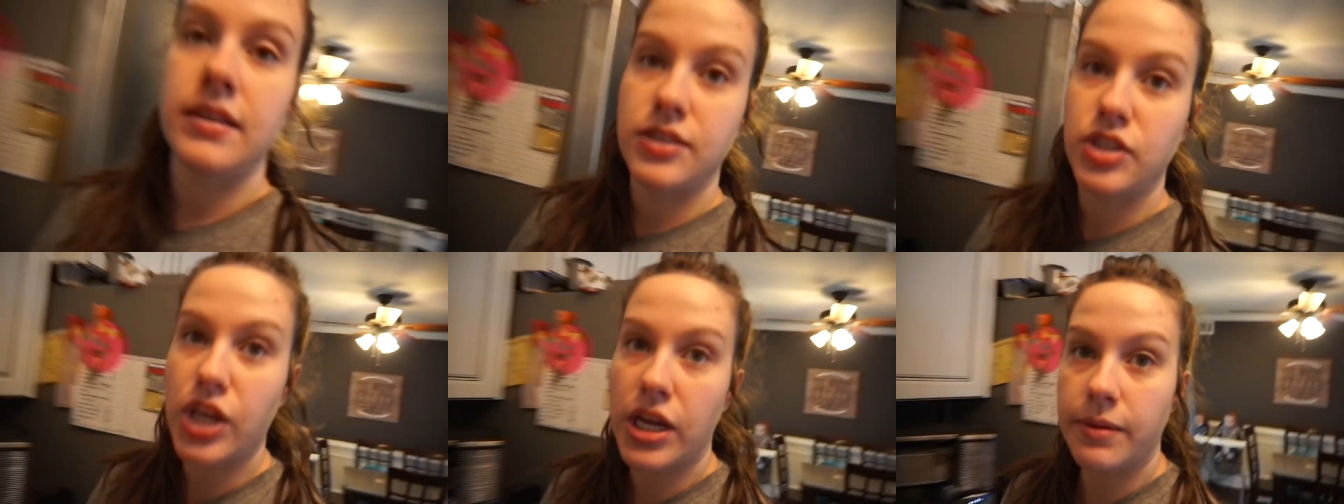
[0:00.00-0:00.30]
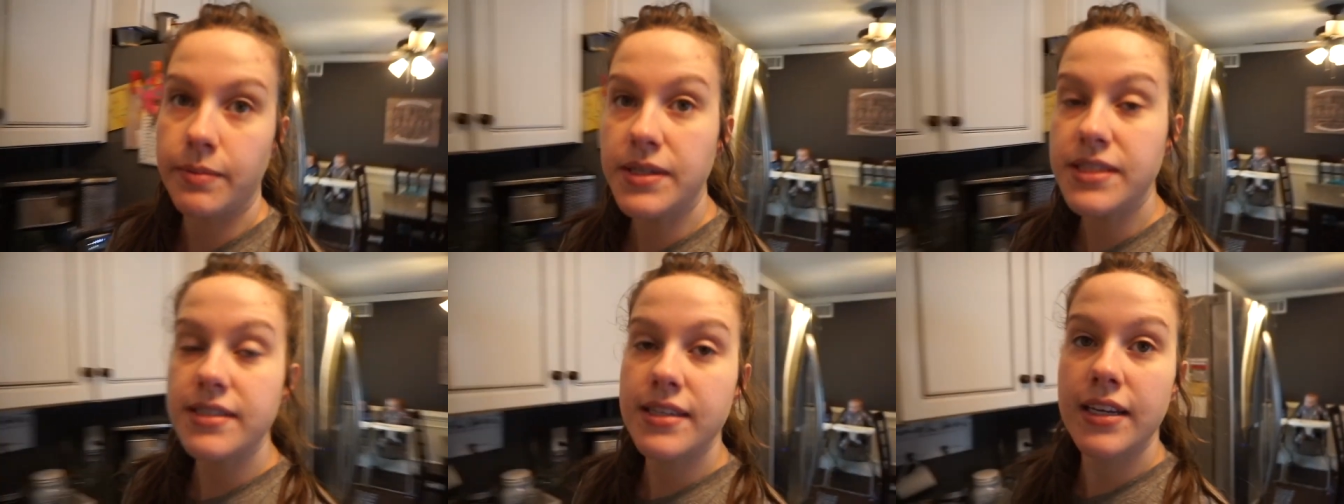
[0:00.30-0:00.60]

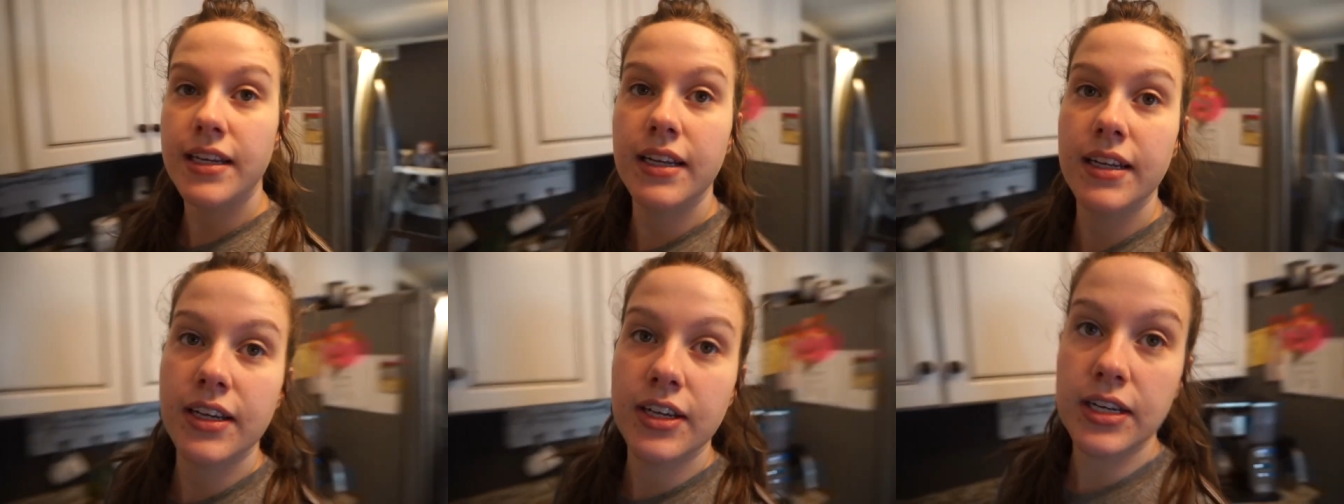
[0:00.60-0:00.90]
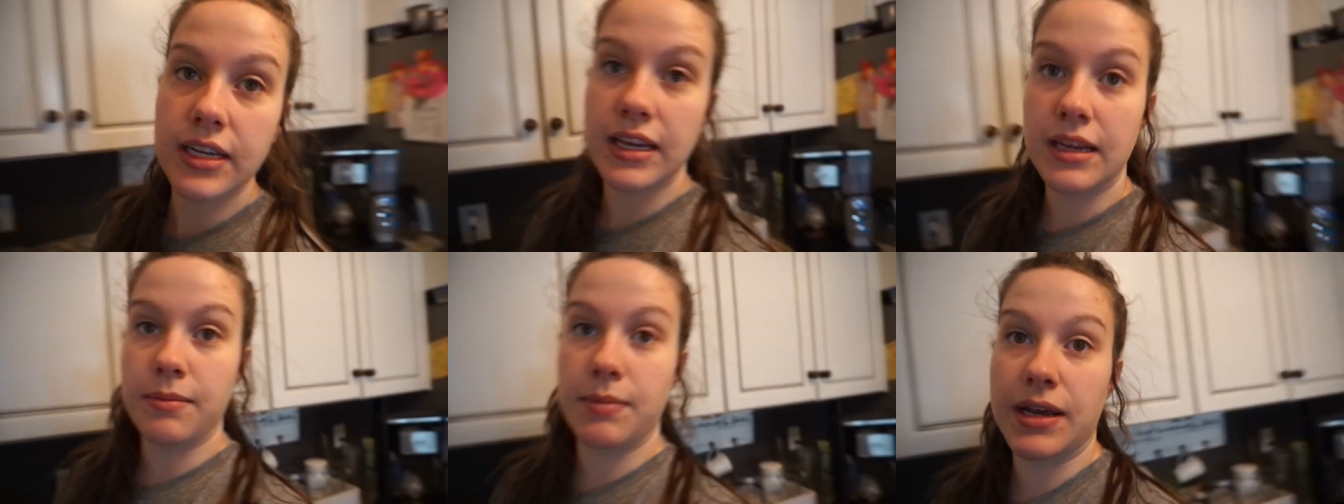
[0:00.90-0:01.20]
Jameson
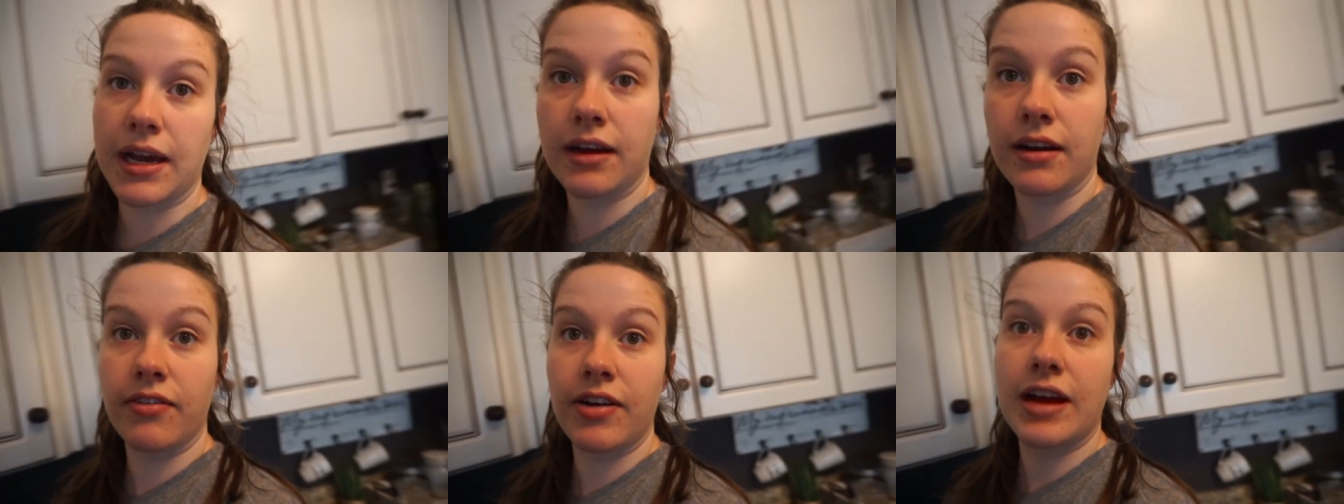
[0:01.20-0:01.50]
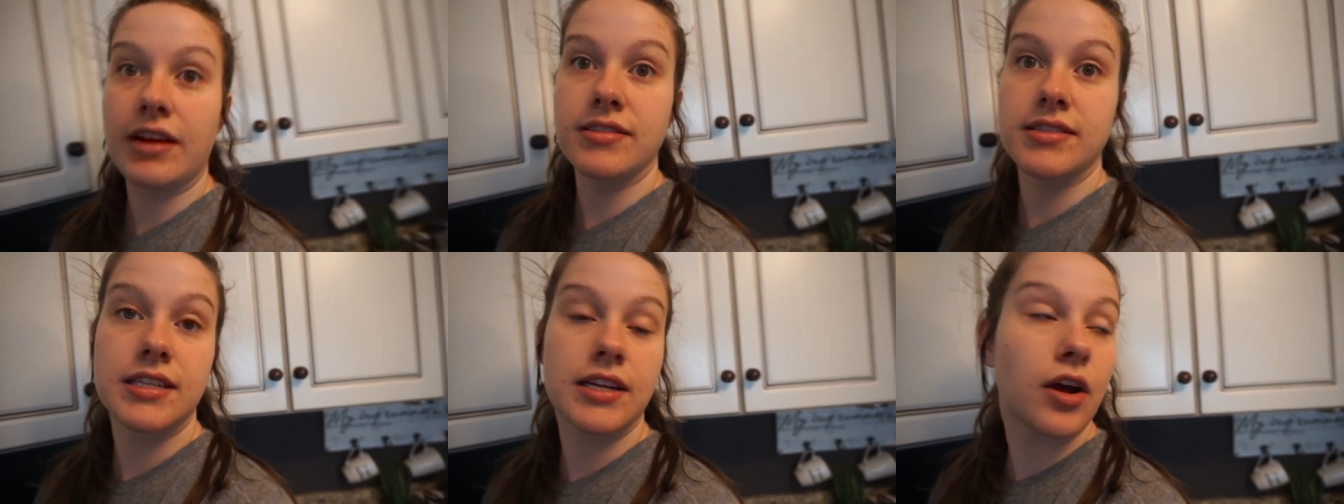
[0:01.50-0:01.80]
could eat me out of
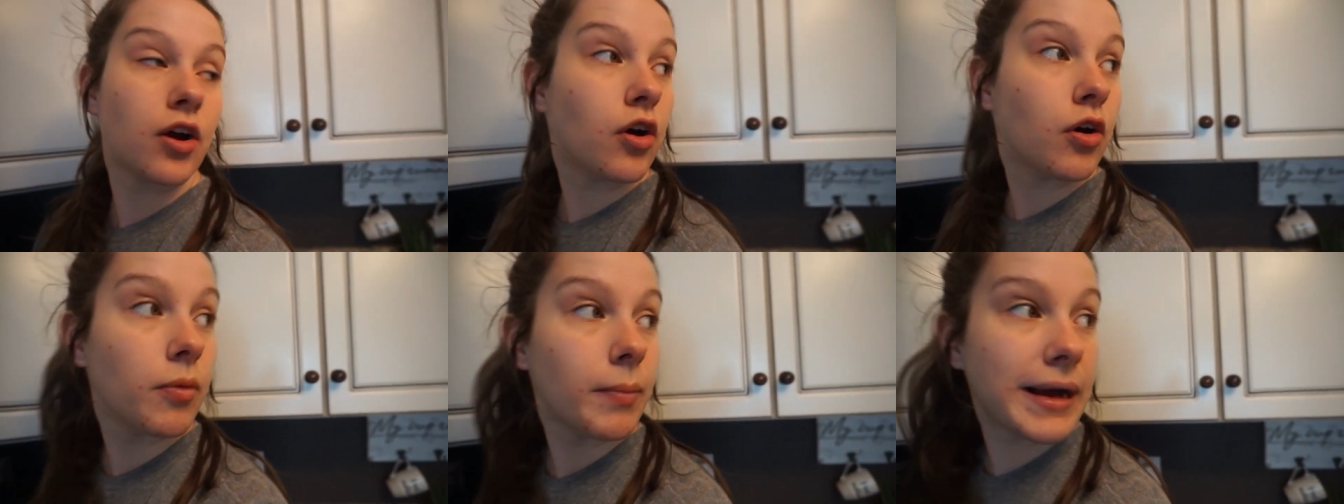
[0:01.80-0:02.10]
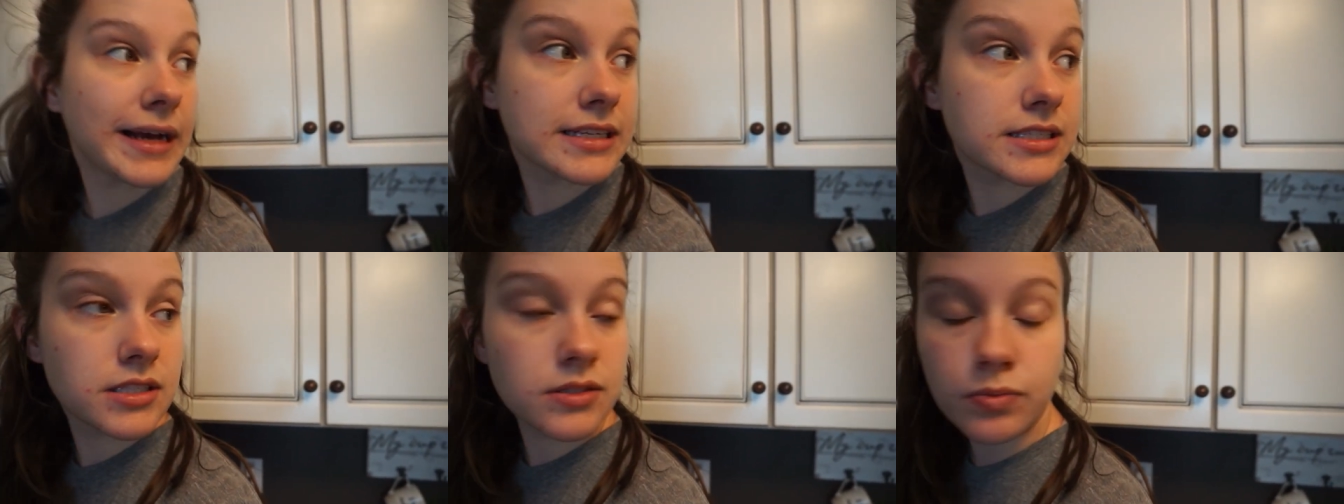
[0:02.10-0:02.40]
house and home,
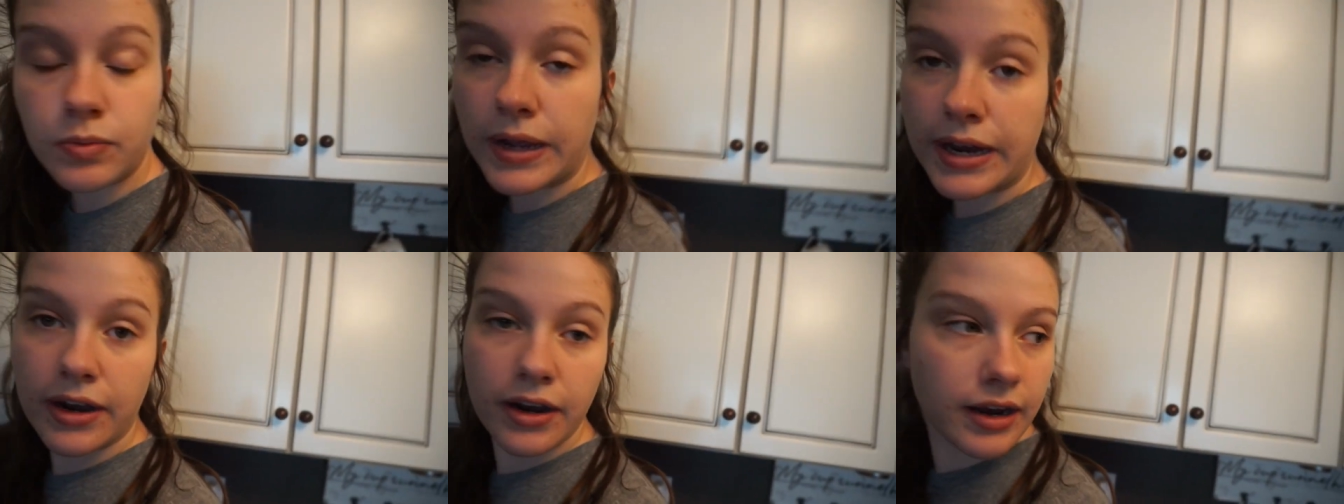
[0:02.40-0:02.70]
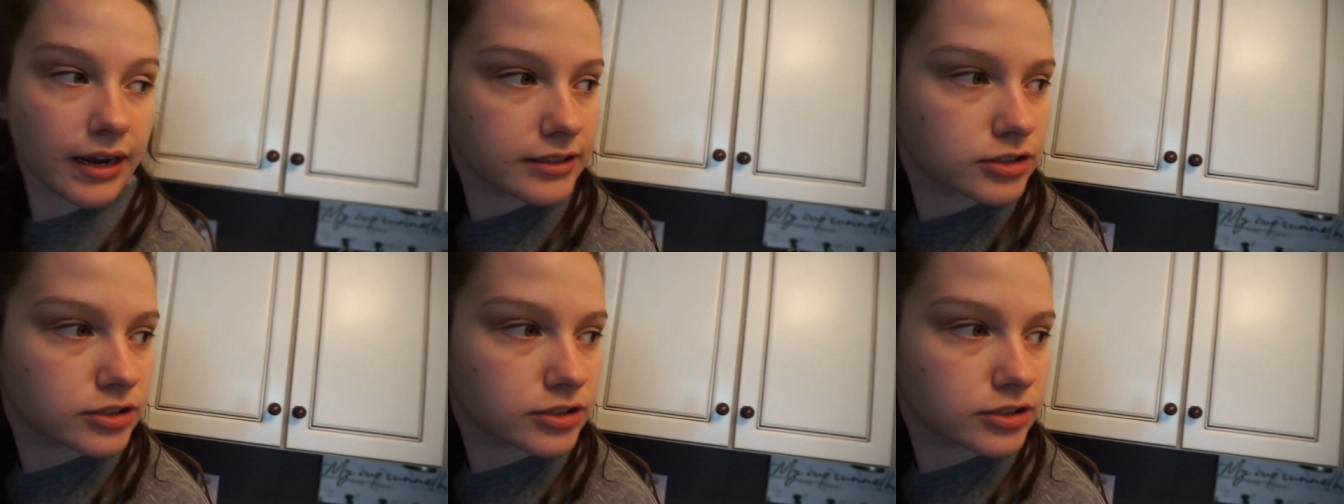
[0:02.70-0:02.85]
I swear.